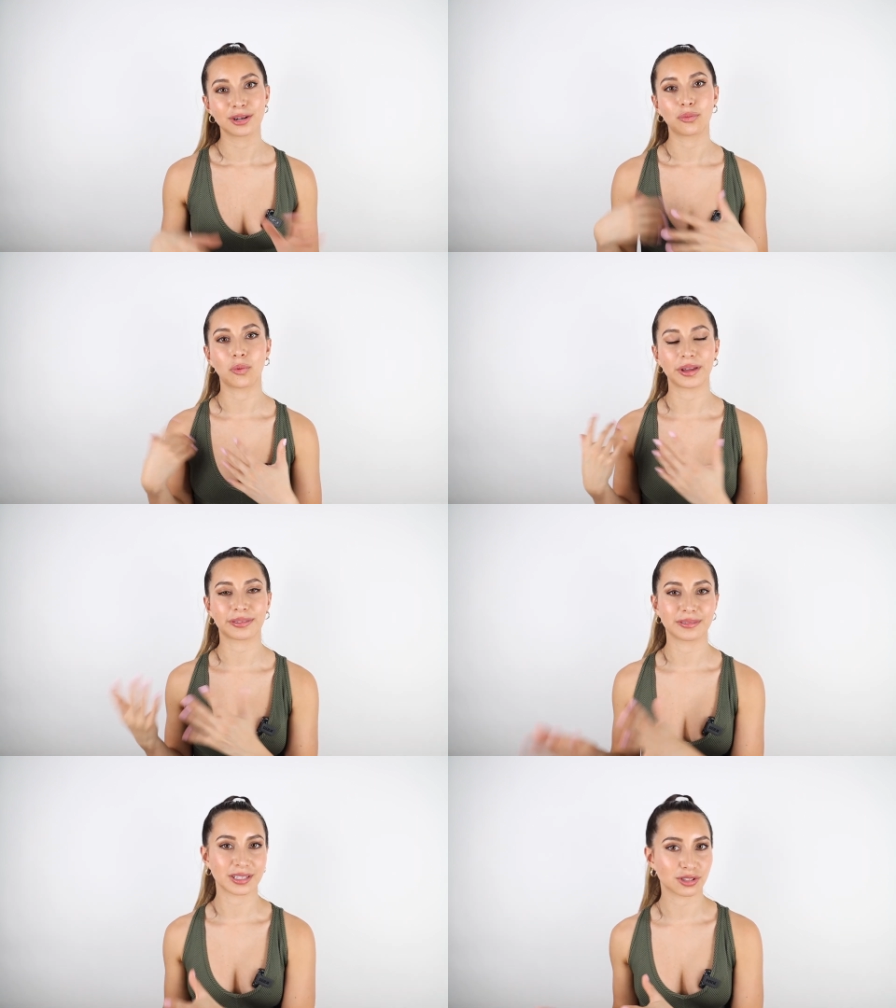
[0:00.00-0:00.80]

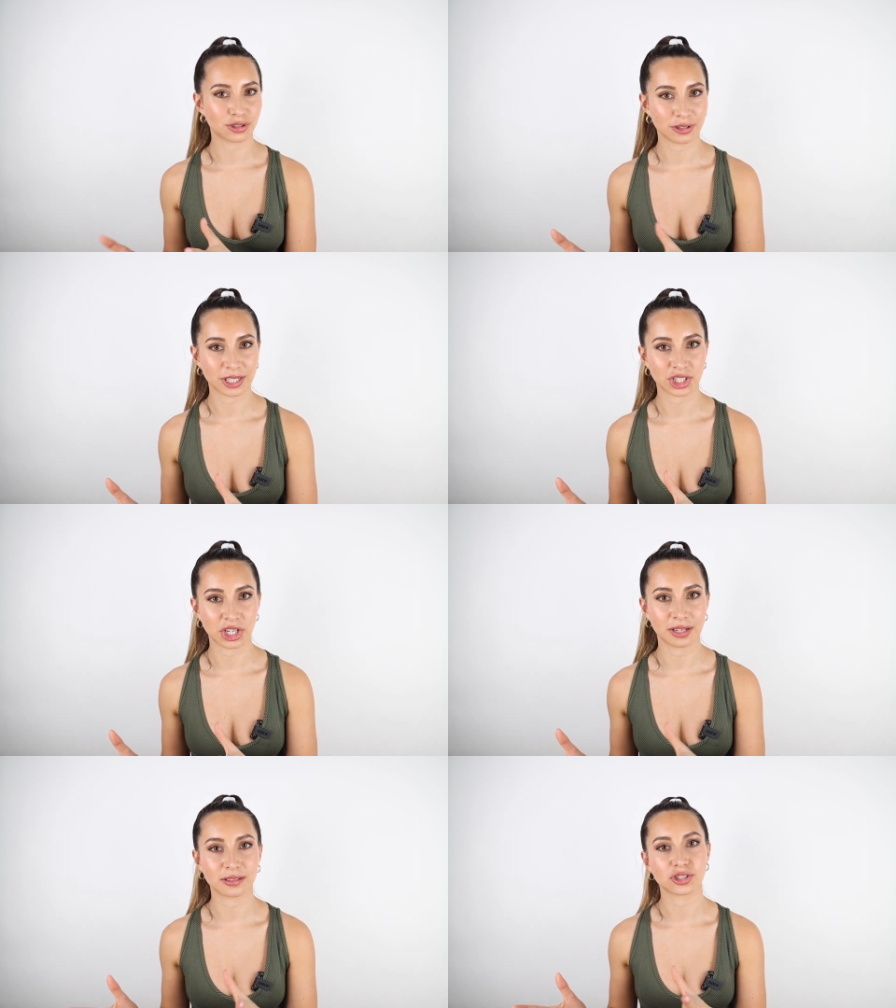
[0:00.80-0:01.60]
with the
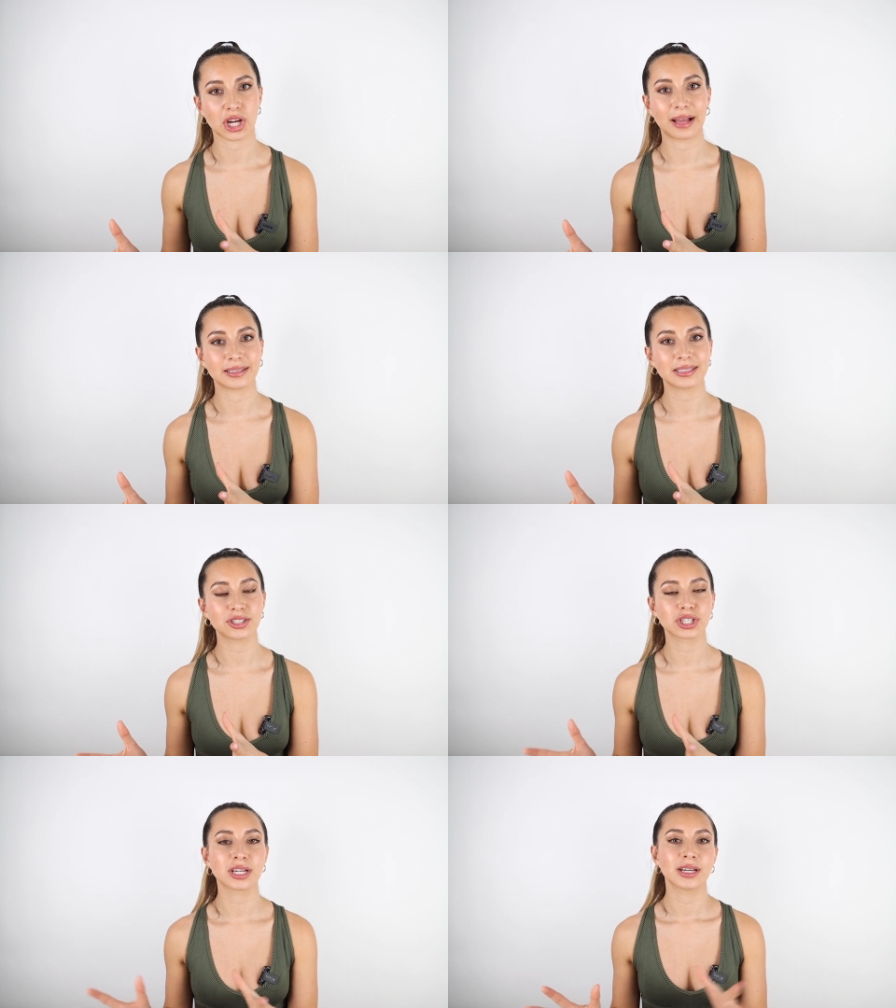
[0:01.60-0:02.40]
stretching
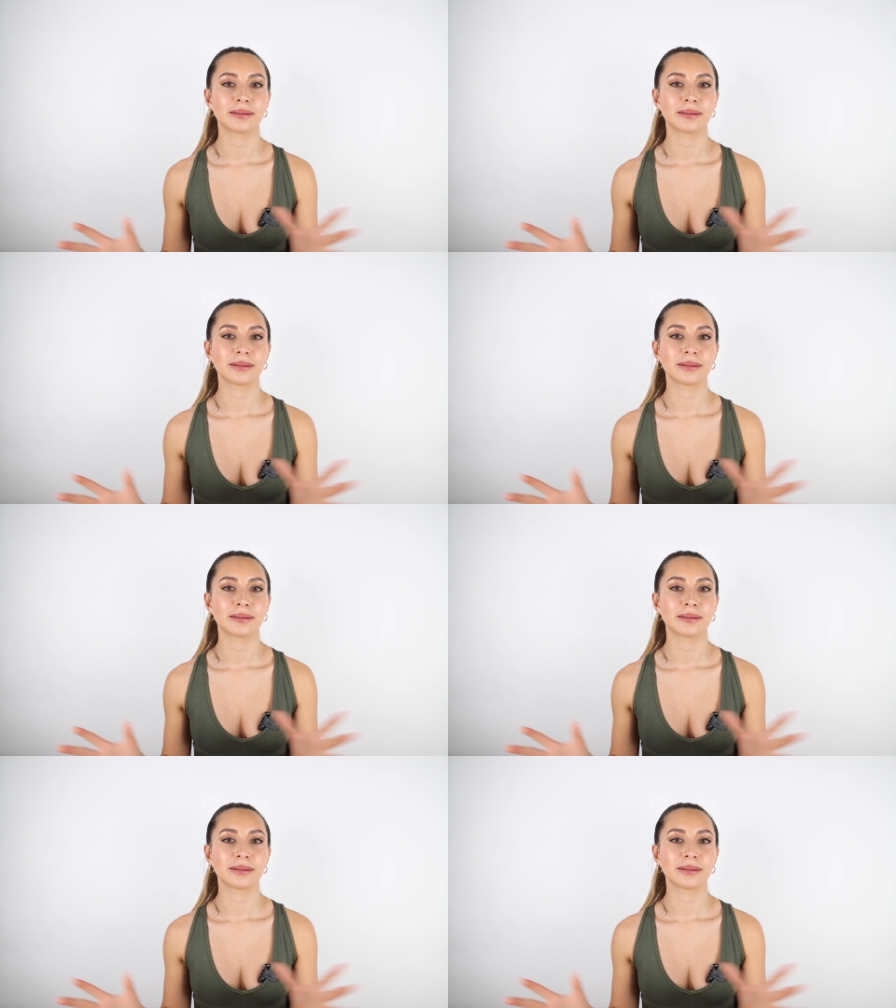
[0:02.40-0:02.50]
challenge